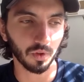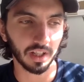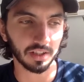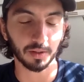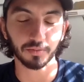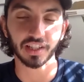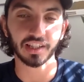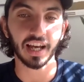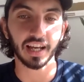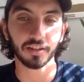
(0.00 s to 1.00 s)
It's up to
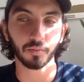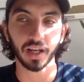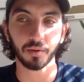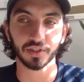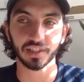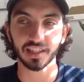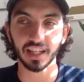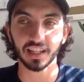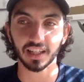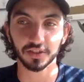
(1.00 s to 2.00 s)
Dan where he wants to
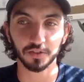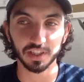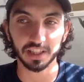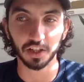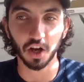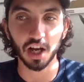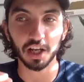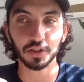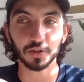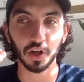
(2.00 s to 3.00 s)
take it, because obviously, the higher
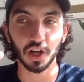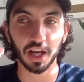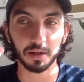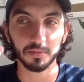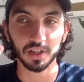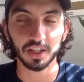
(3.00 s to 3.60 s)
you climb,